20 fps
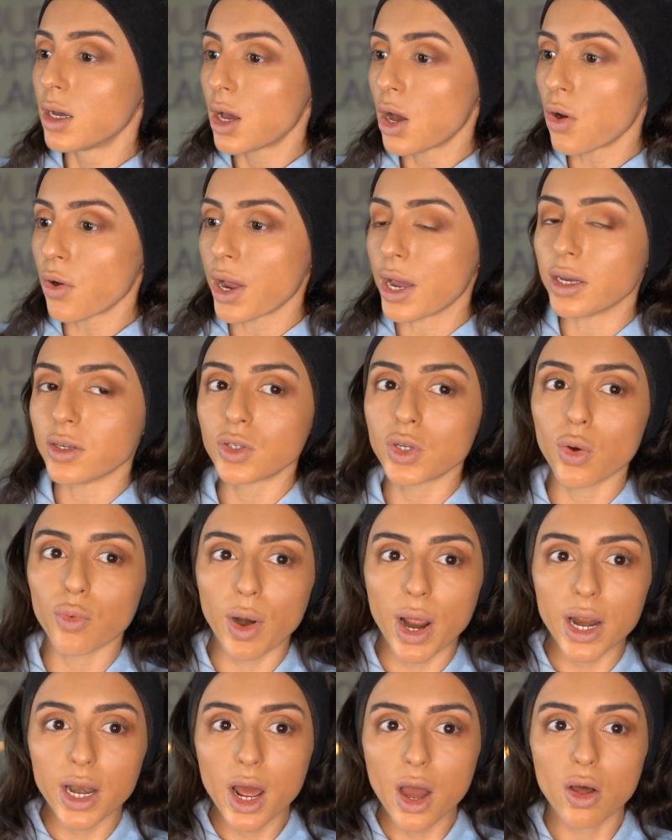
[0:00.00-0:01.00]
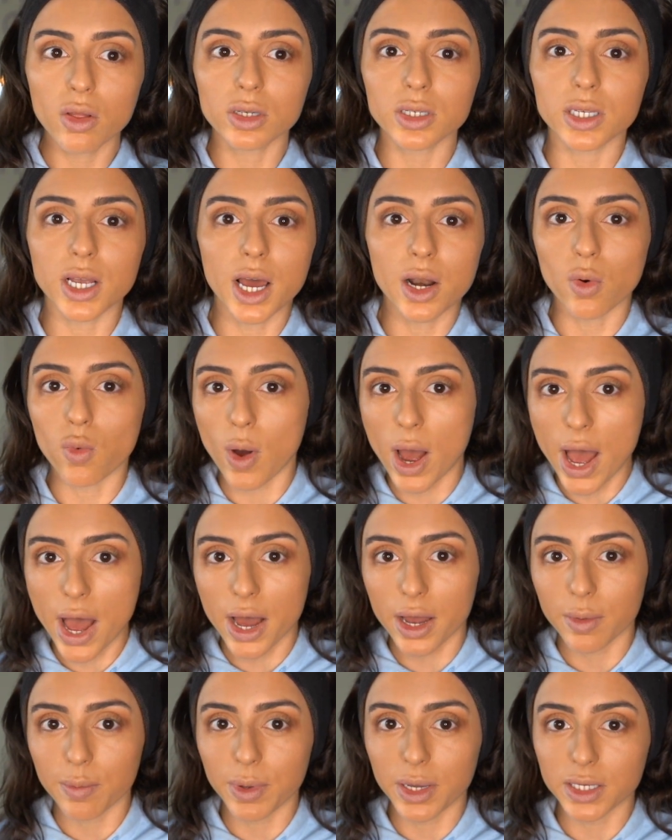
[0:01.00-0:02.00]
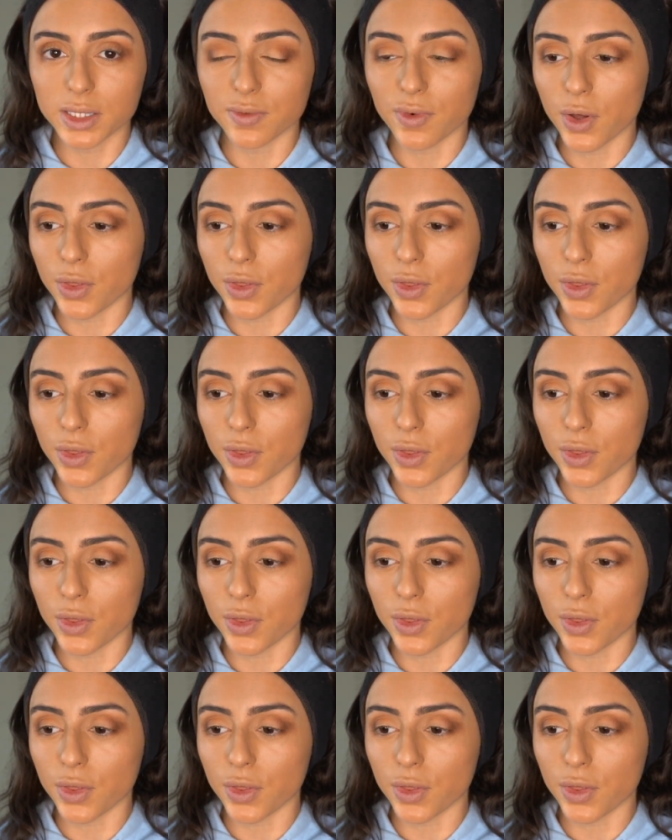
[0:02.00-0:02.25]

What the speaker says: Okay, so right now it looks kind of whack because of